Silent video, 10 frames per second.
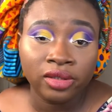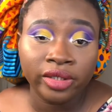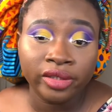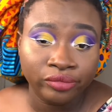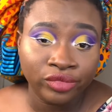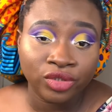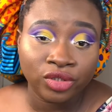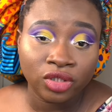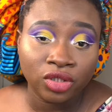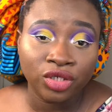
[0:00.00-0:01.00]
the
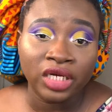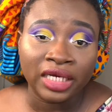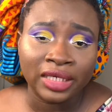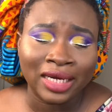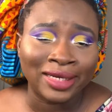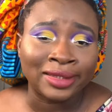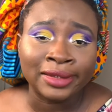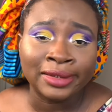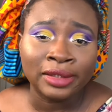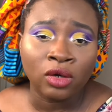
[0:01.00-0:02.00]
$3.99
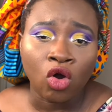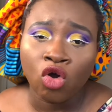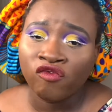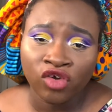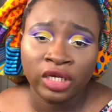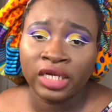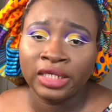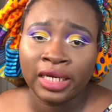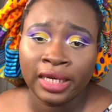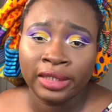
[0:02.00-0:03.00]
or
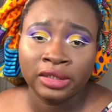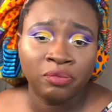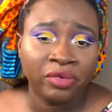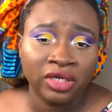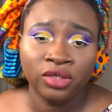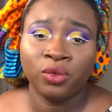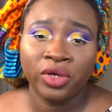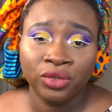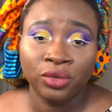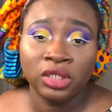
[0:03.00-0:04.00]
$4.99 depending on
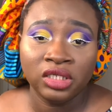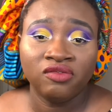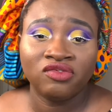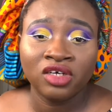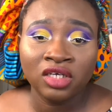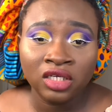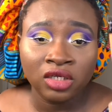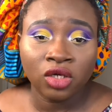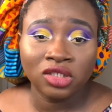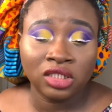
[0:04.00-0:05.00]
where you live,
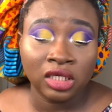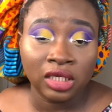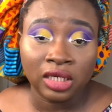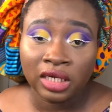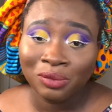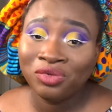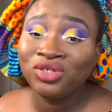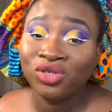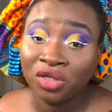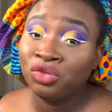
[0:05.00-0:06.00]
concealer, and I'm
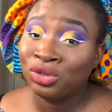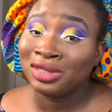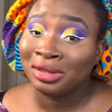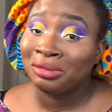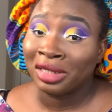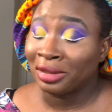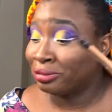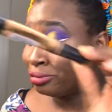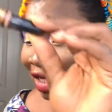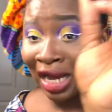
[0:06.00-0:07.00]
pretty sure it will do the same thing.
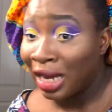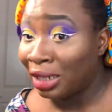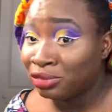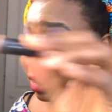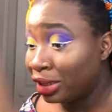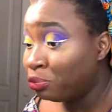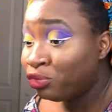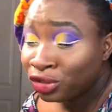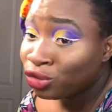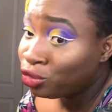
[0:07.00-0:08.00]
I'm just saying, I'm
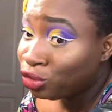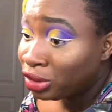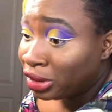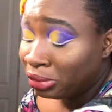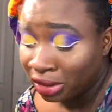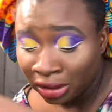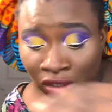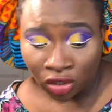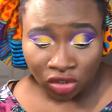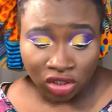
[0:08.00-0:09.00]
pretty sure it will do the same thing,
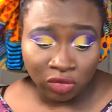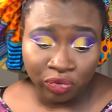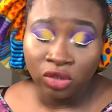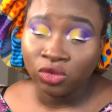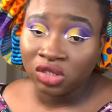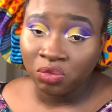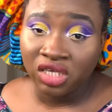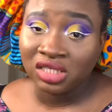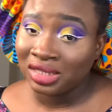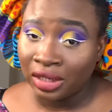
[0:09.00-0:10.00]
because this p.louise
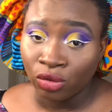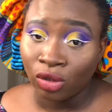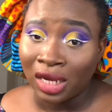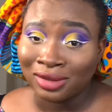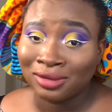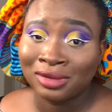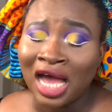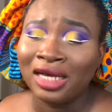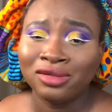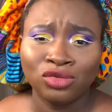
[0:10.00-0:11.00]
base is $10.
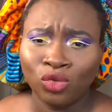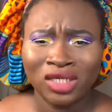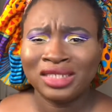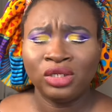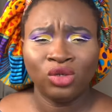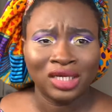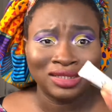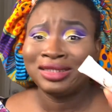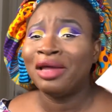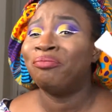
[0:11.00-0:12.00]
What's $10?
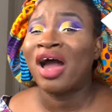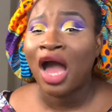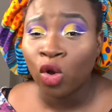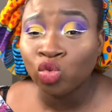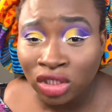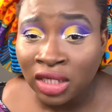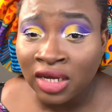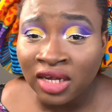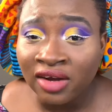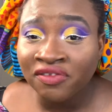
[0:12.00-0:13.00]
It's £10.
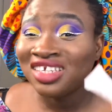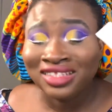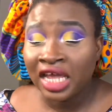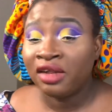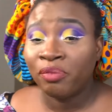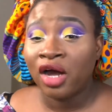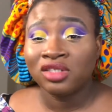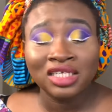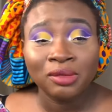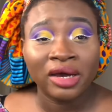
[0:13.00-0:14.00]
That's
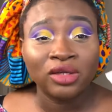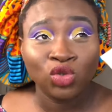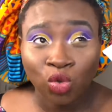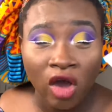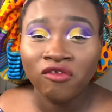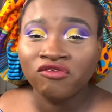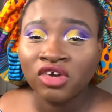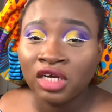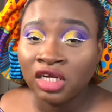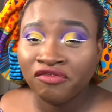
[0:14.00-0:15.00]
£10. That's about
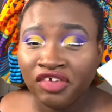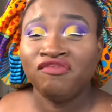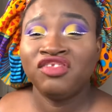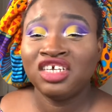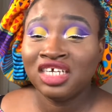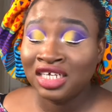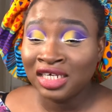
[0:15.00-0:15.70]
$12.50,